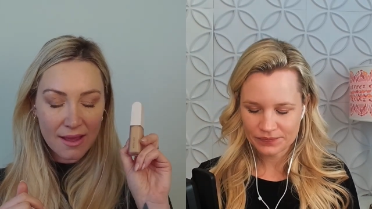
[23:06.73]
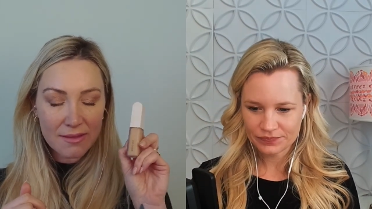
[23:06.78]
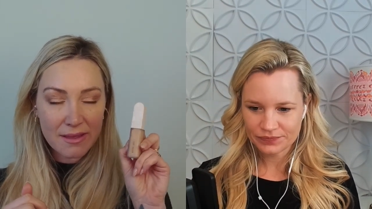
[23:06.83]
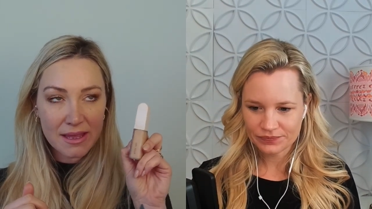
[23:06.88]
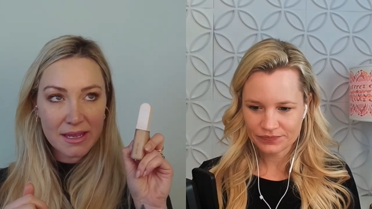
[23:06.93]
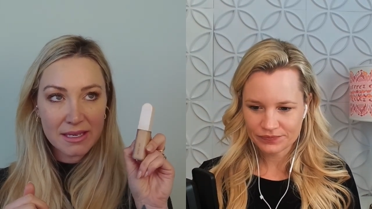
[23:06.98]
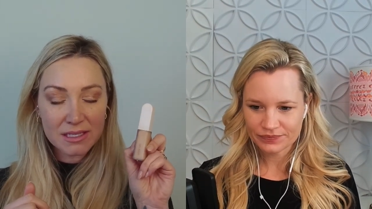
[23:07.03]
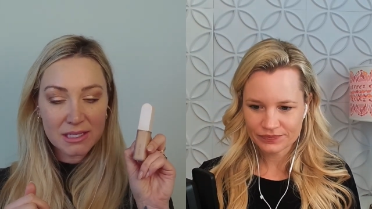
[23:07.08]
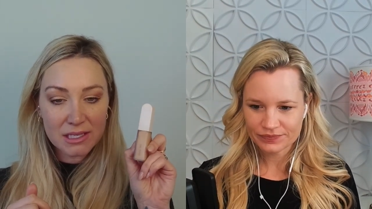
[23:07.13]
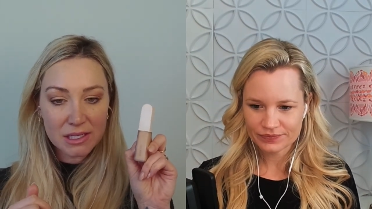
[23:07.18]
Speaker 1: I
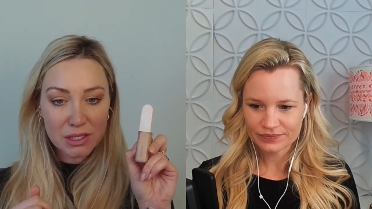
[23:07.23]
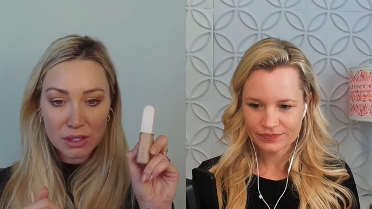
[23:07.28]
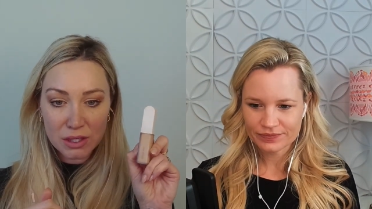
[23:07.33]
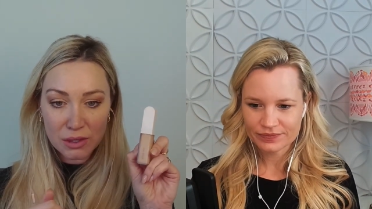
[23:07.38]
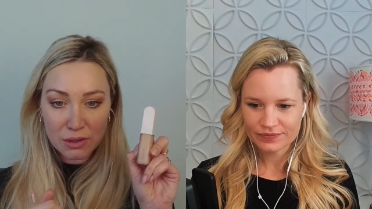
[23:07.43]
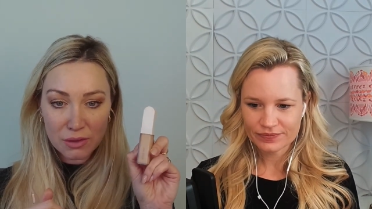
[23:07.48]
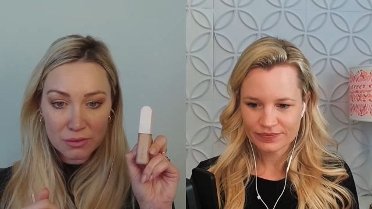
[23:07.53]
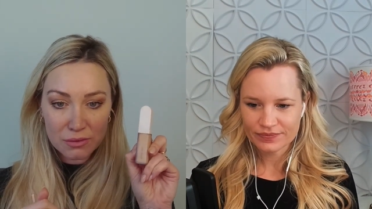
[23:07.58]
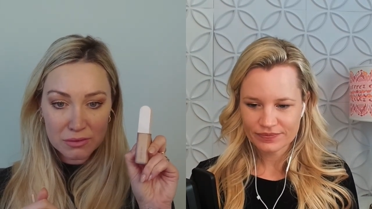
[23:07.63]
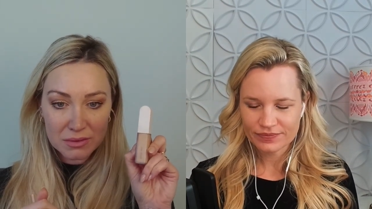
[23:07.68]
like to
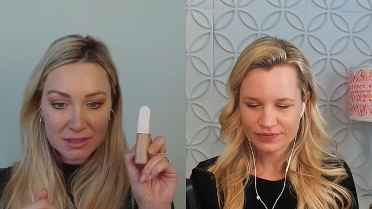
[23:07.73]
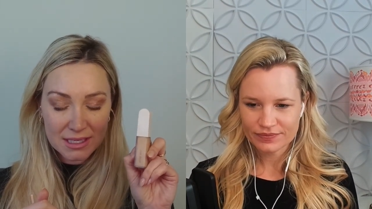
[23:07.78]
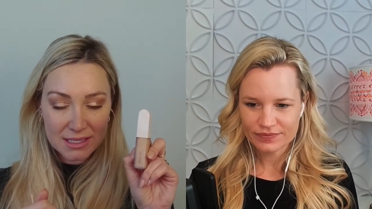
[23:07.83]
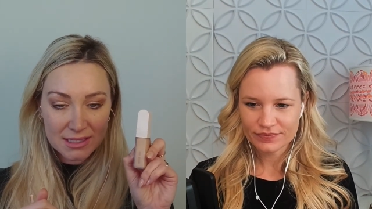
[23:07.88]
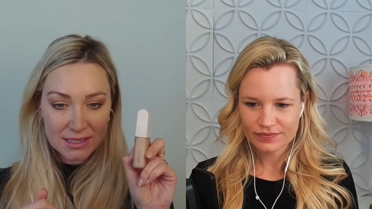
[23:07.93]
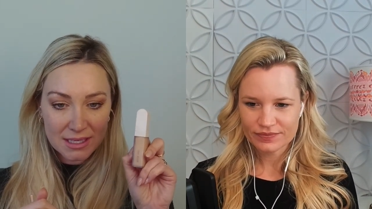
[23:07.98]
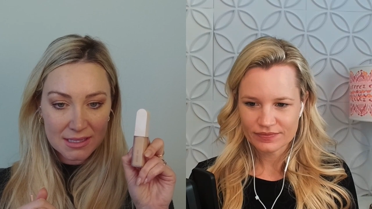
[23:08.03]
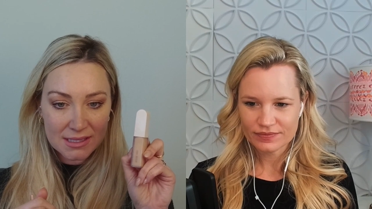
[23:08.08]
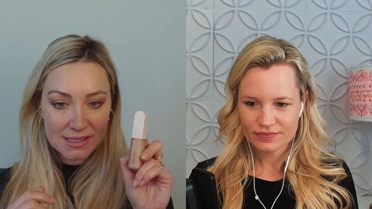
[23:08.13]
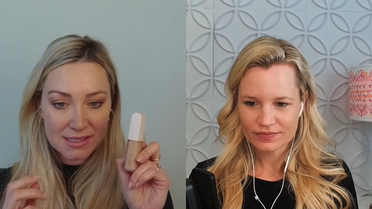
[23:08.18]
use
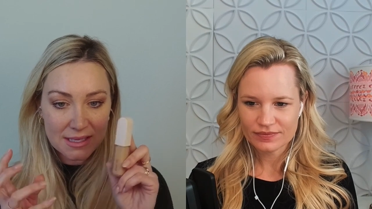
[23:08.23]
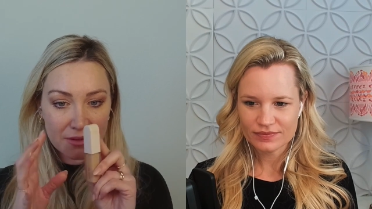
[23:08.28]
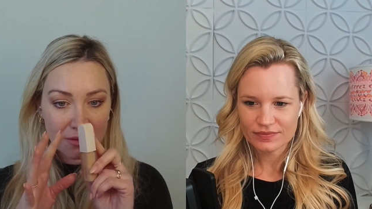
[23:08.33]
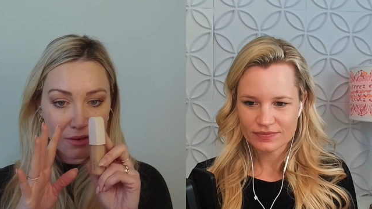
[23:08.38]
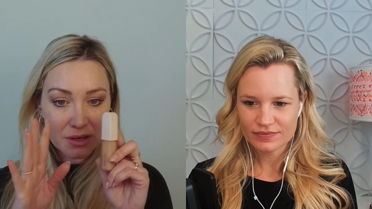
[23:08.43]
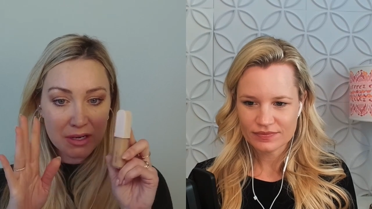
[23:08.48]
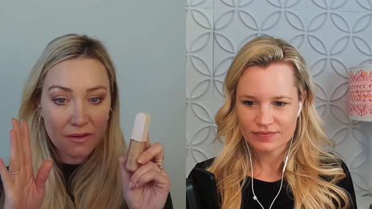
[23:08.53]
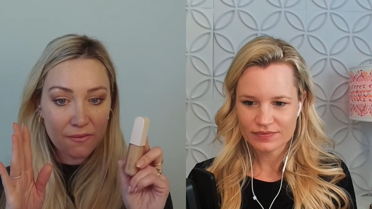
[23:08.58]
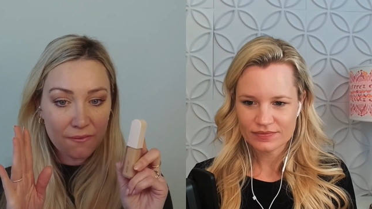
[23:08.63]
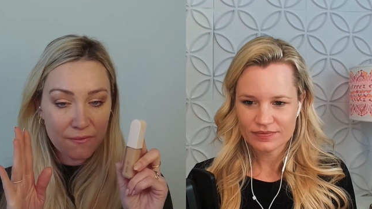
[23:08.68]
this concealer in a